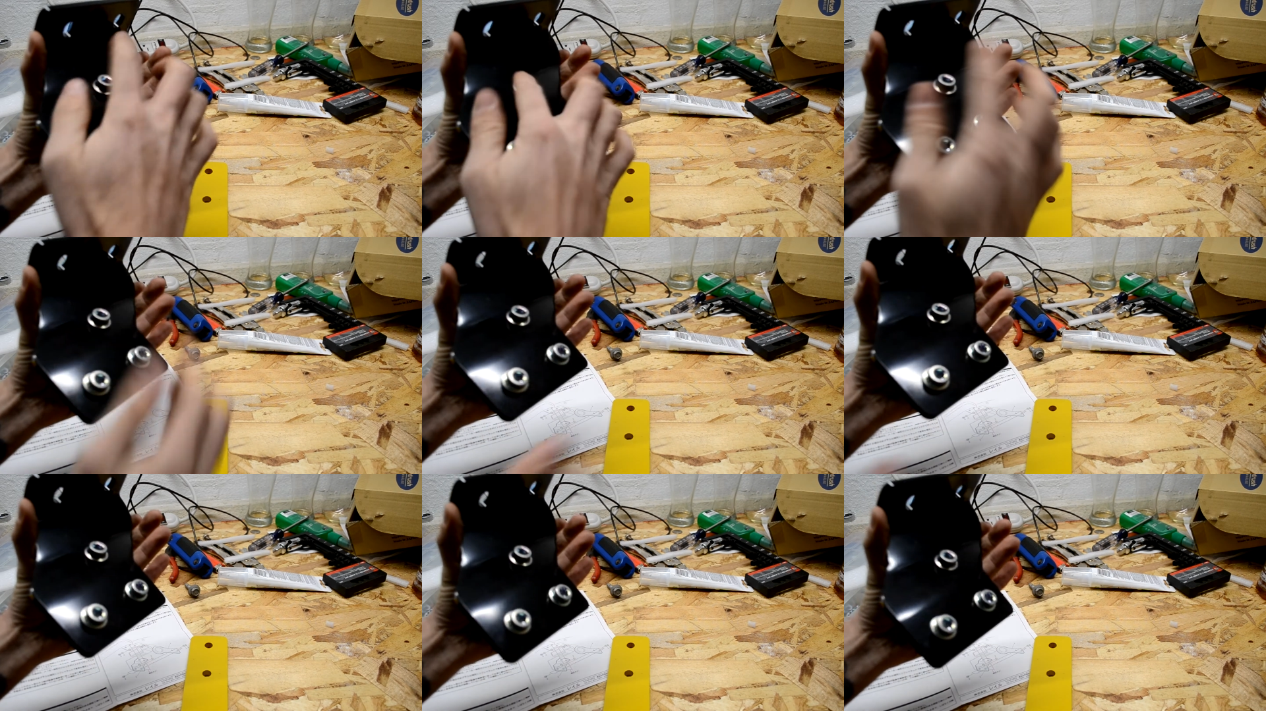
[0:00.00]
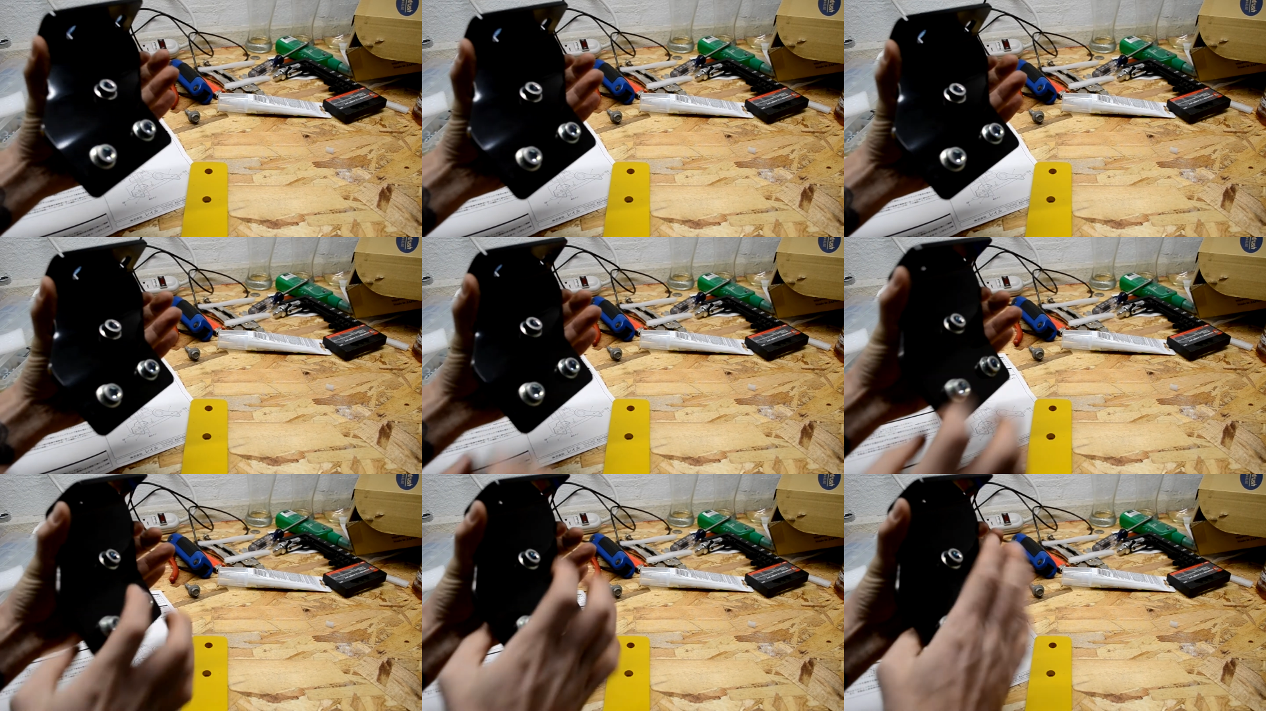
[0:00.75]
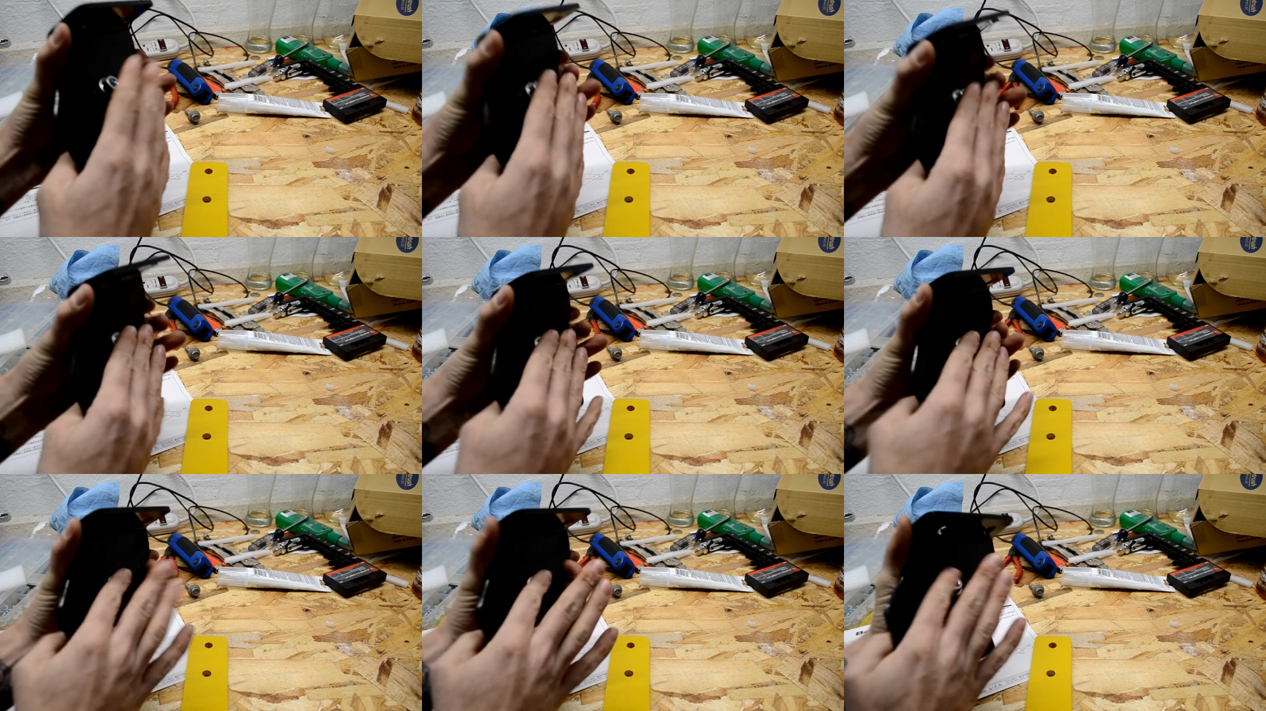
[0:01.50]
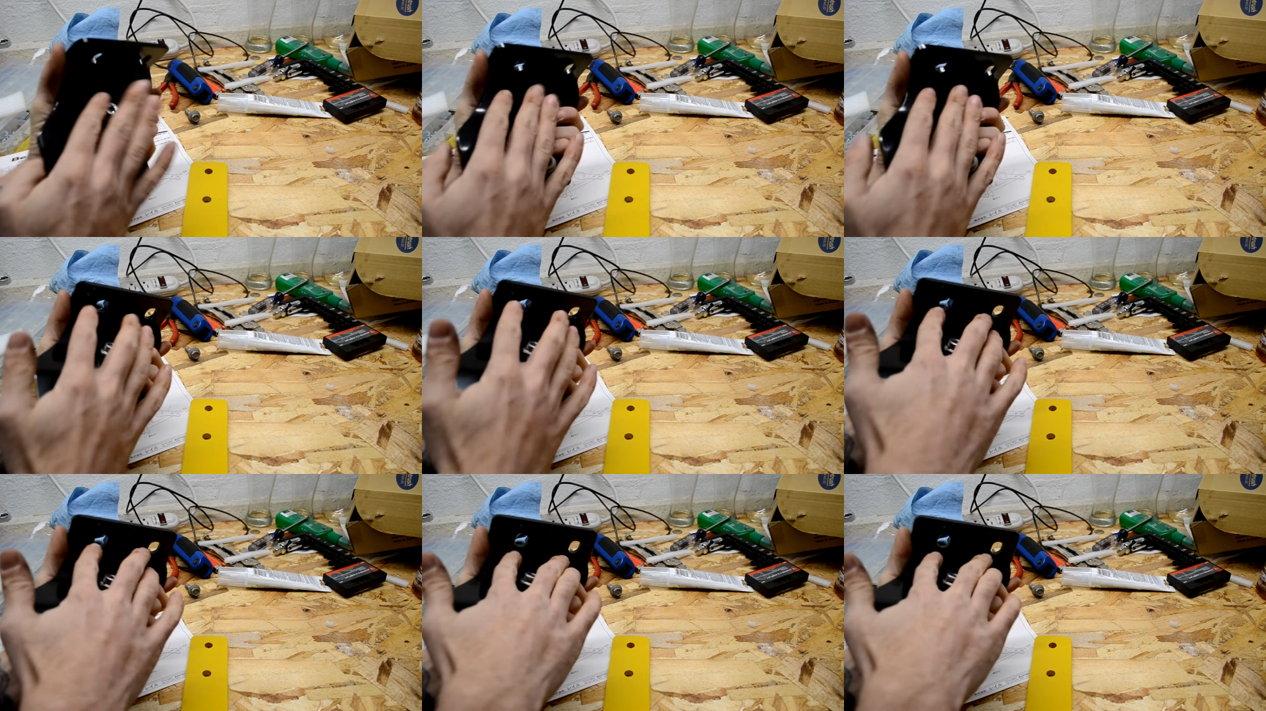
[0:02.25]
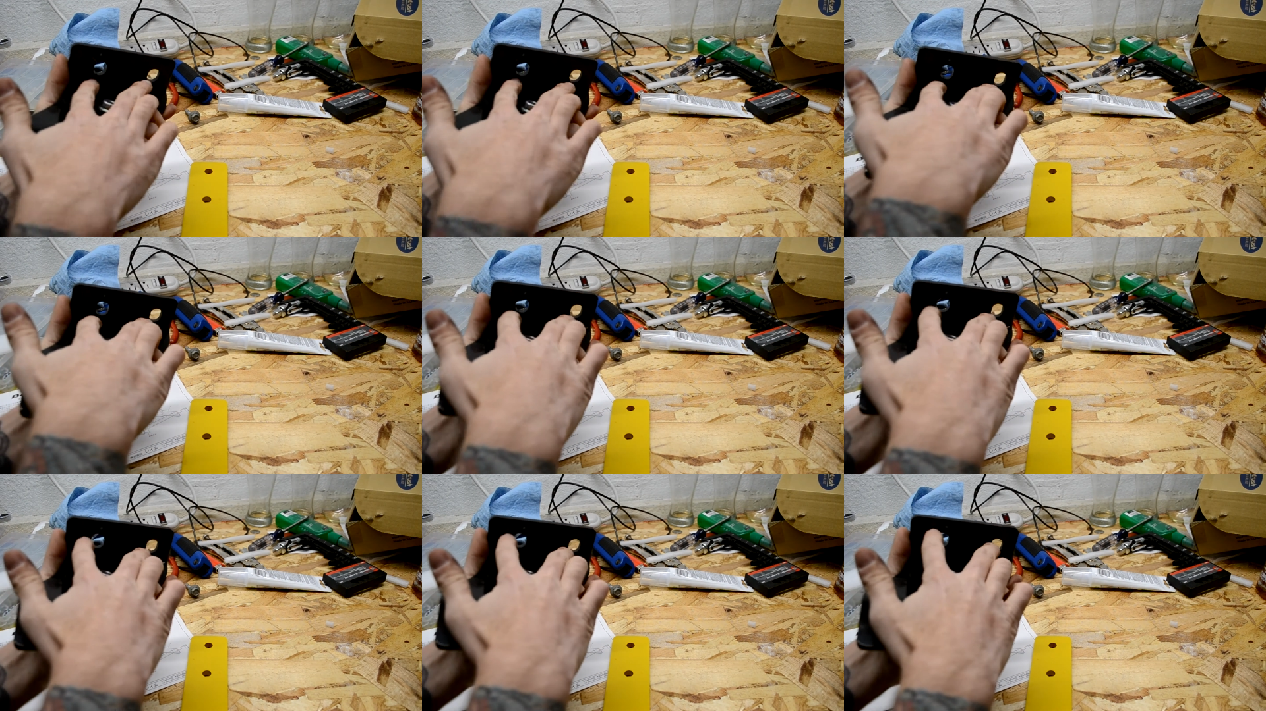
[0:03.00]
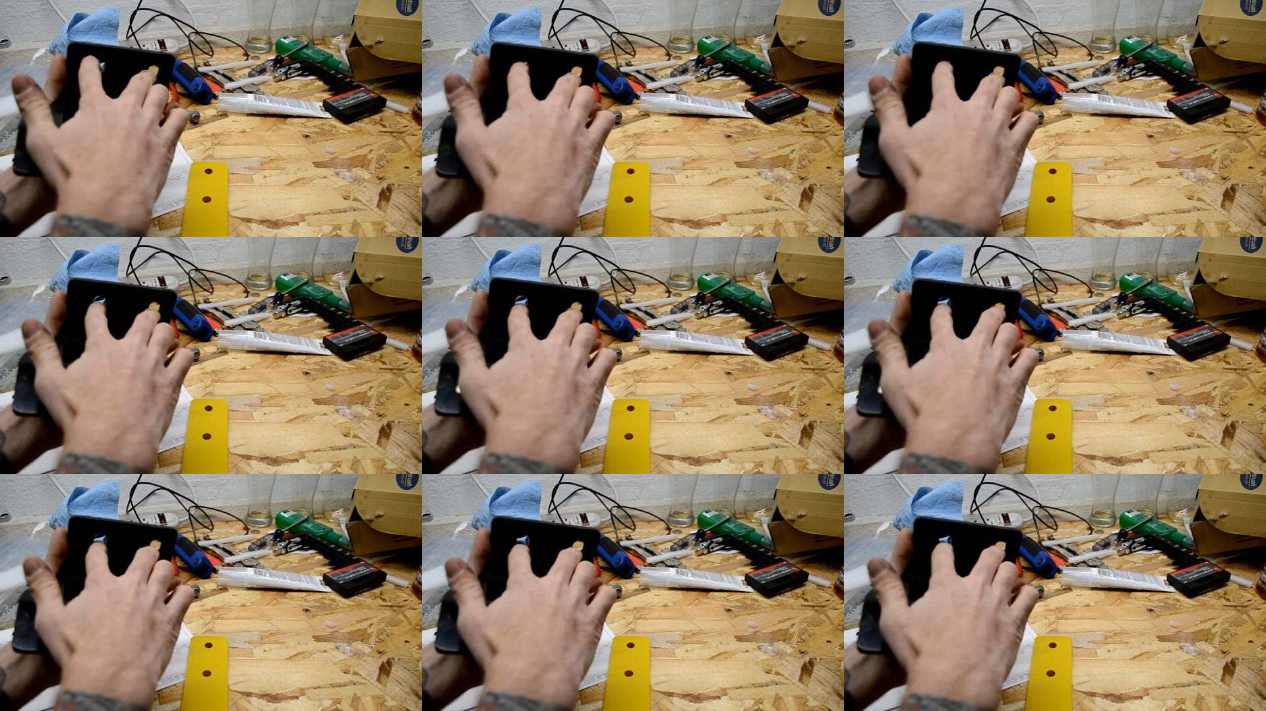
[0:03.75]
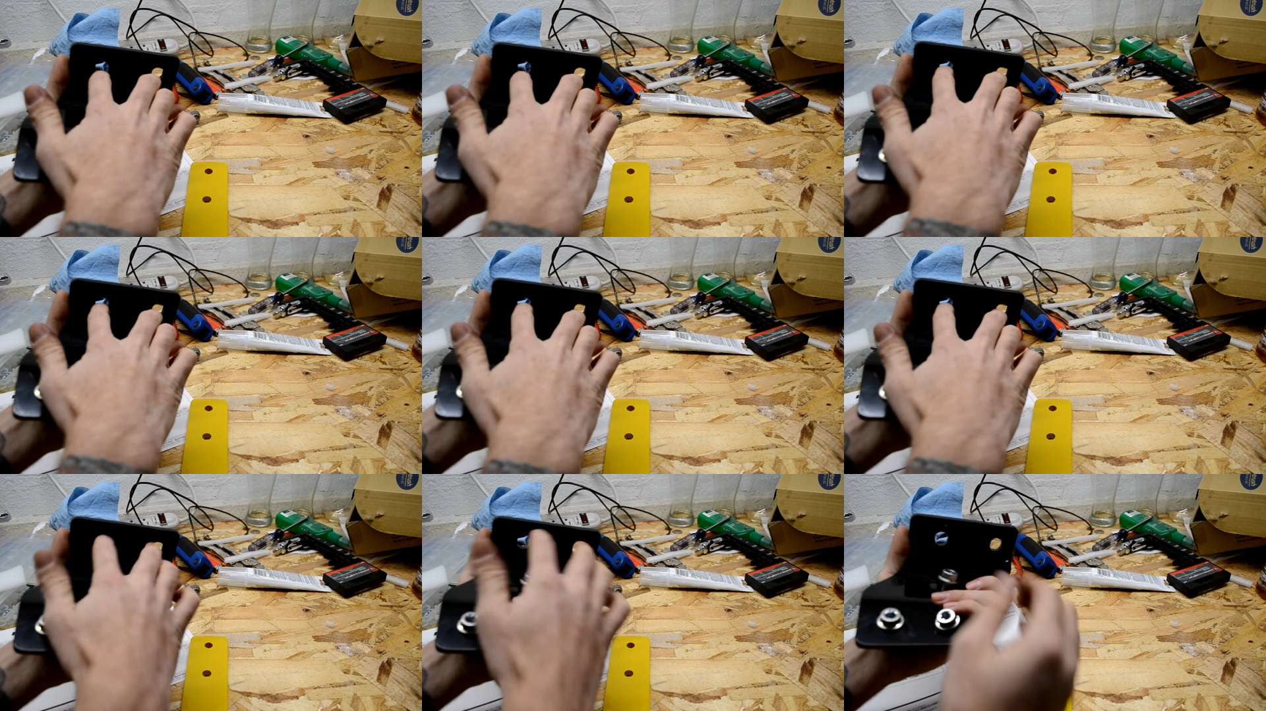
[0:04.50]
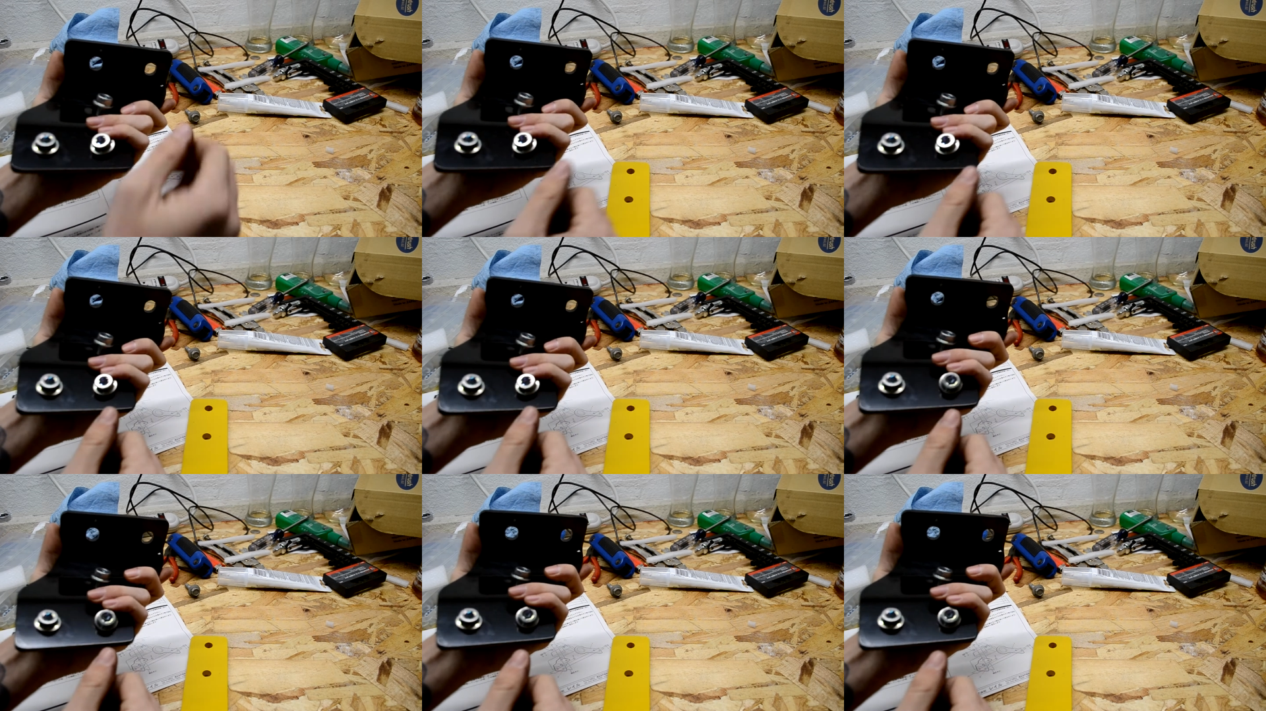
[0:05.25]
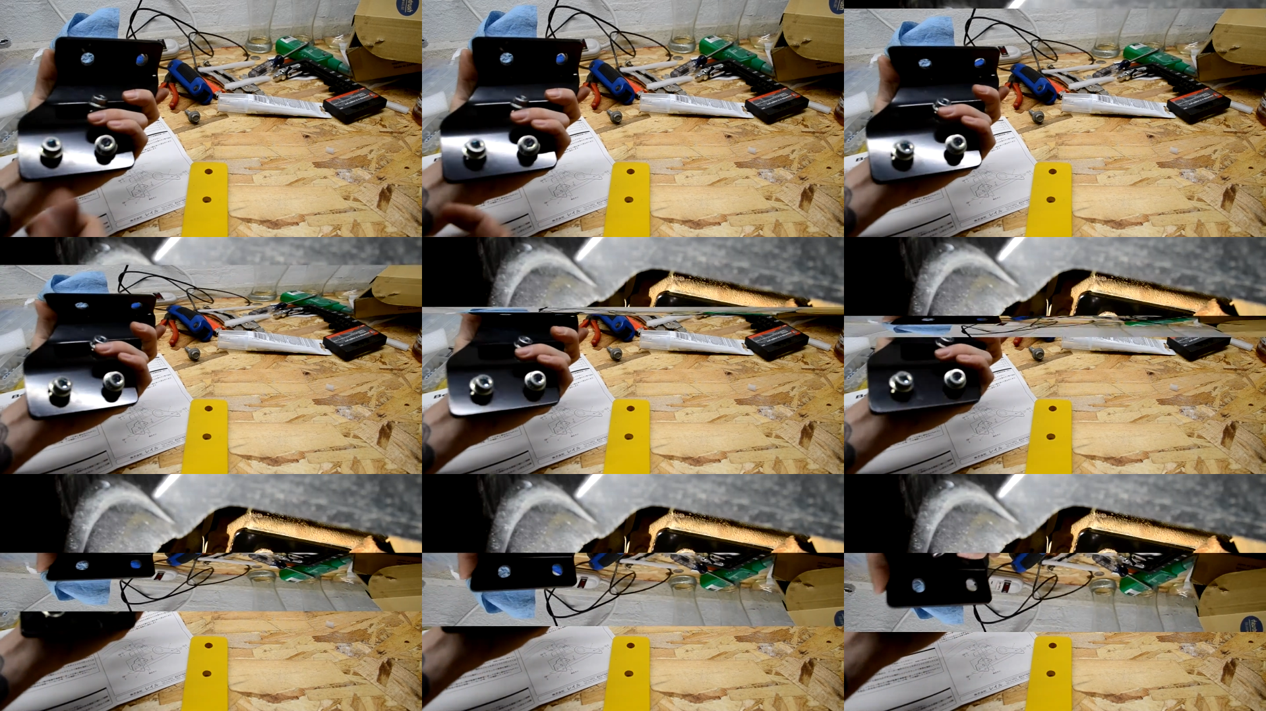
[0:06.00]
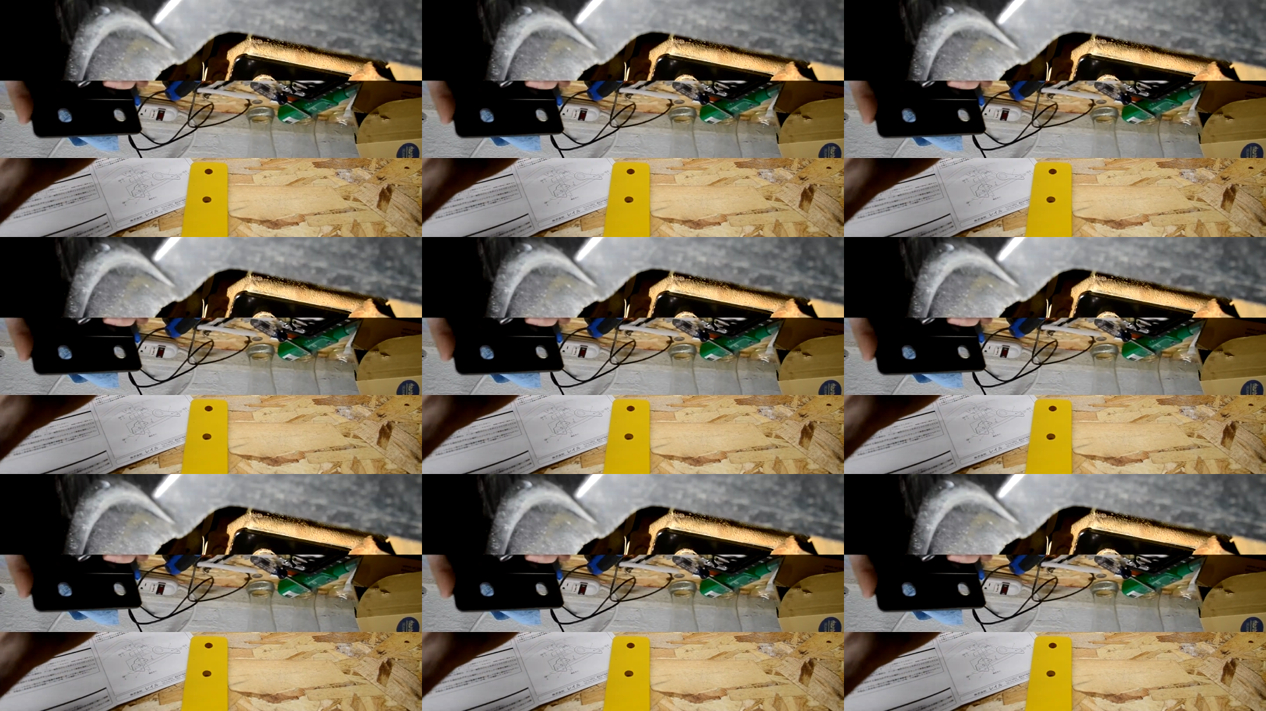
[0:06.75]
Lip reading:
(no speaker visible)